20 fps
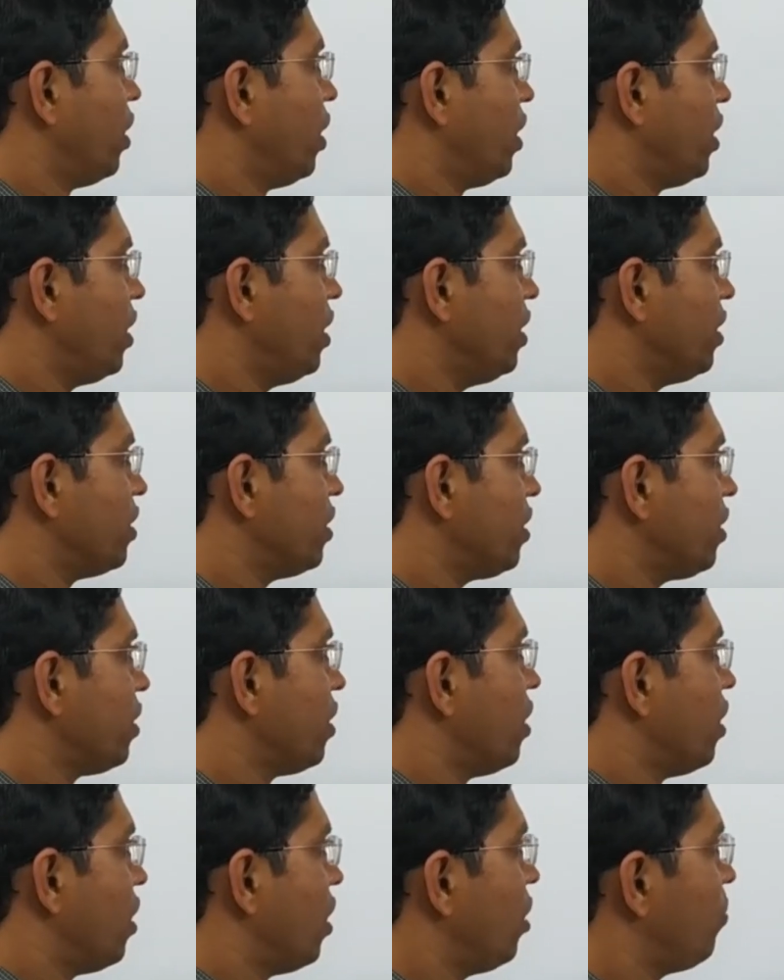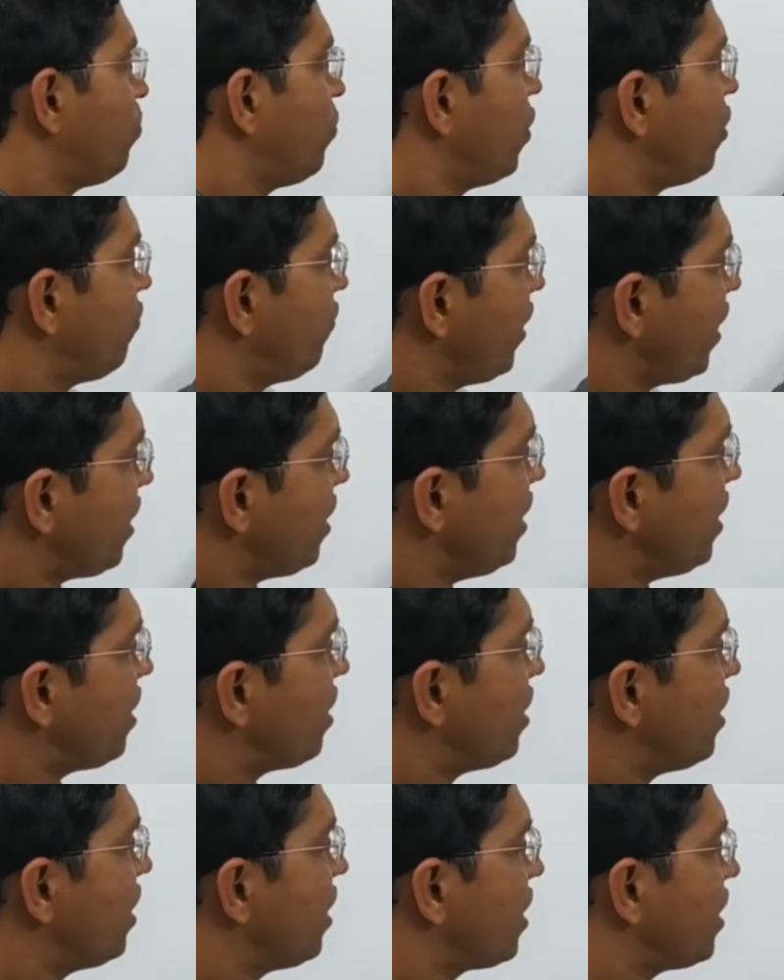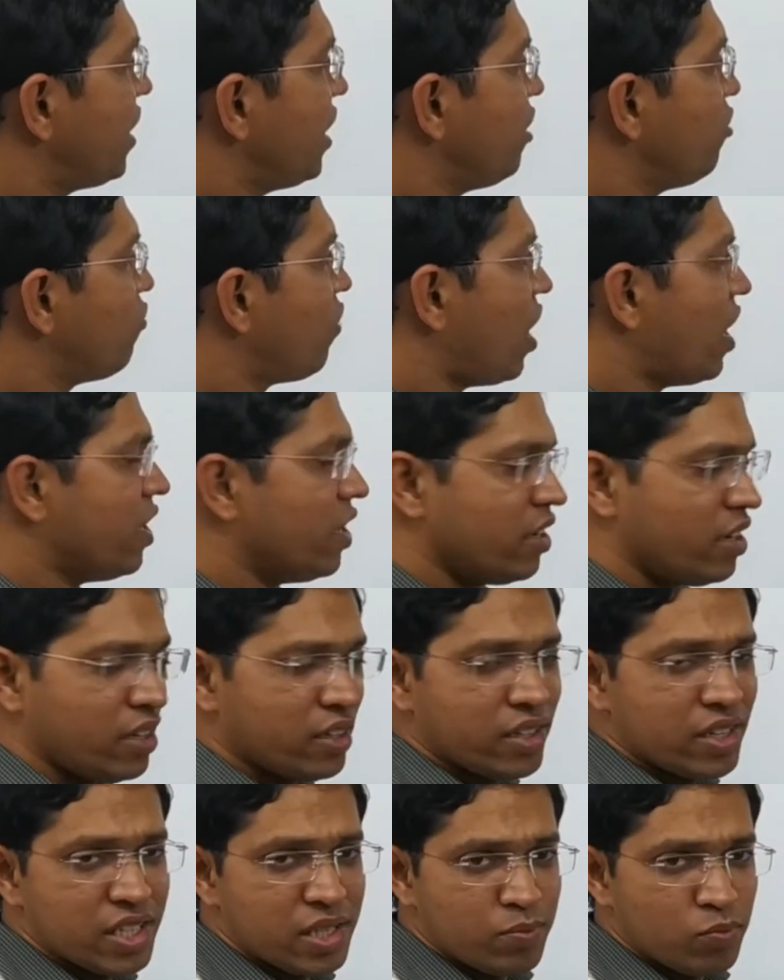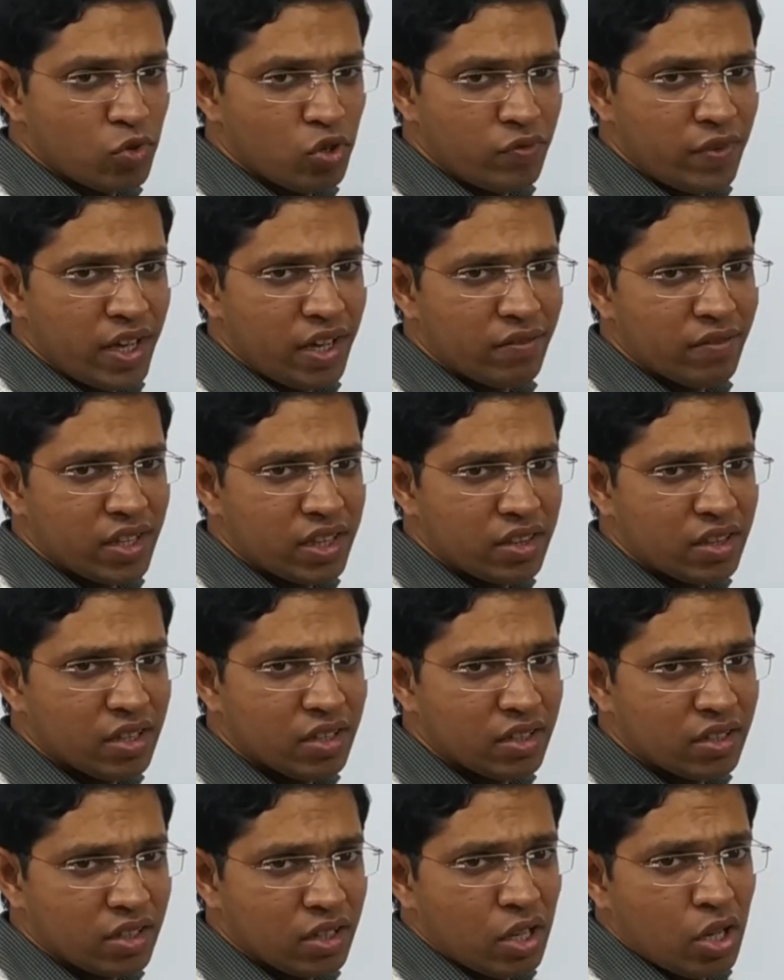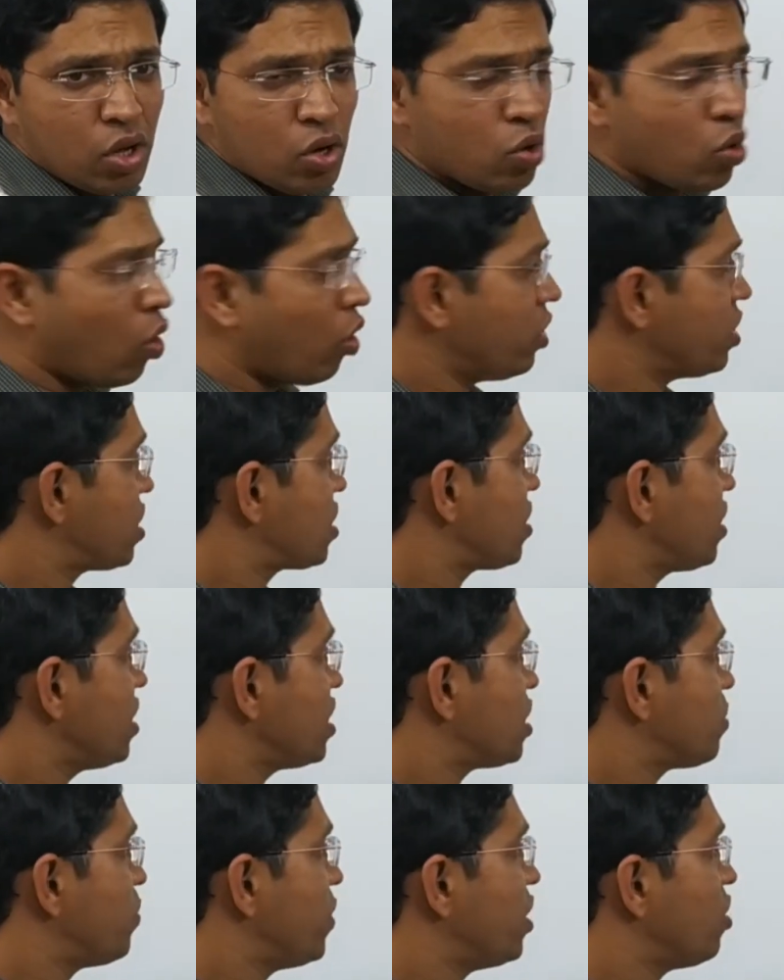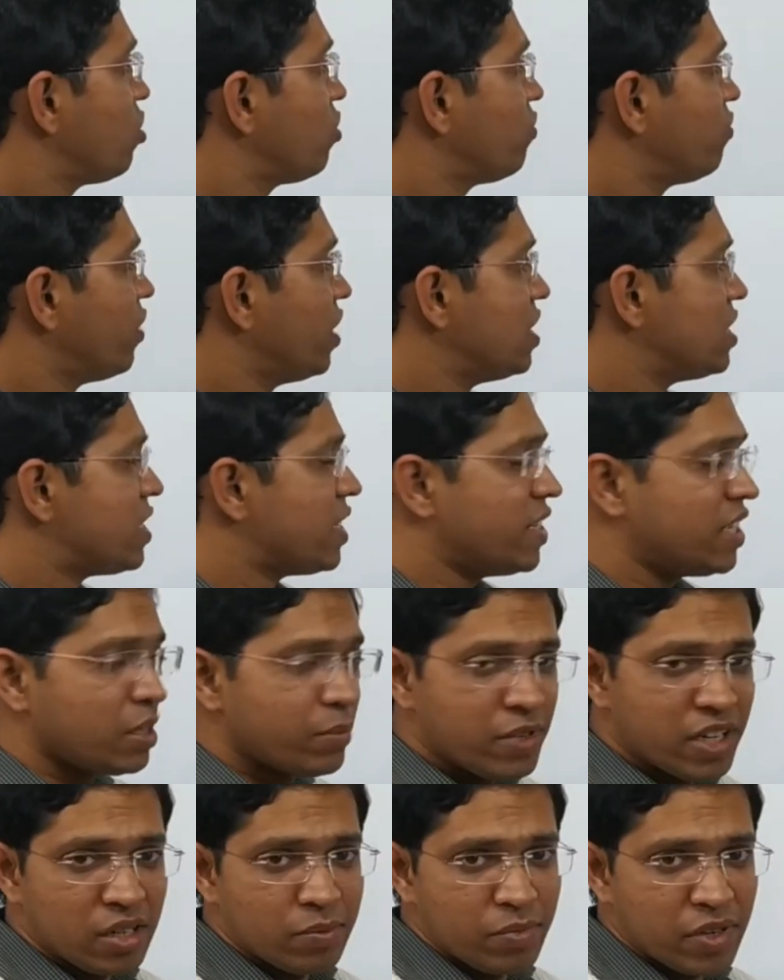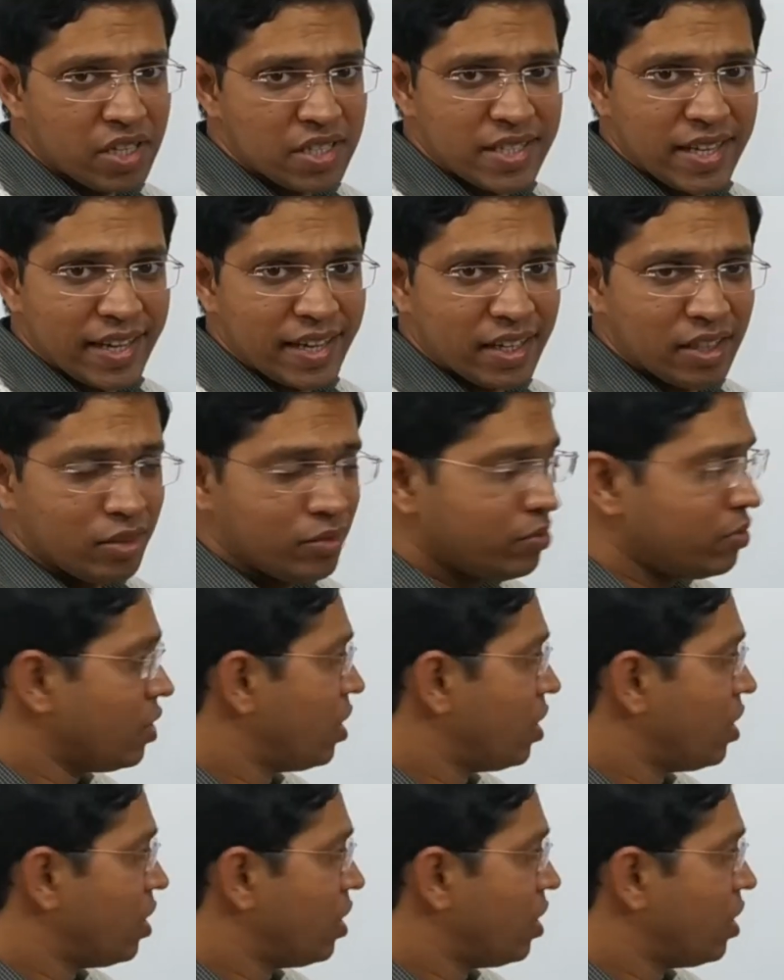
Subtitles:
Here, a perfectly conducting wire is moving with the constant speed of 1 centimeter per second.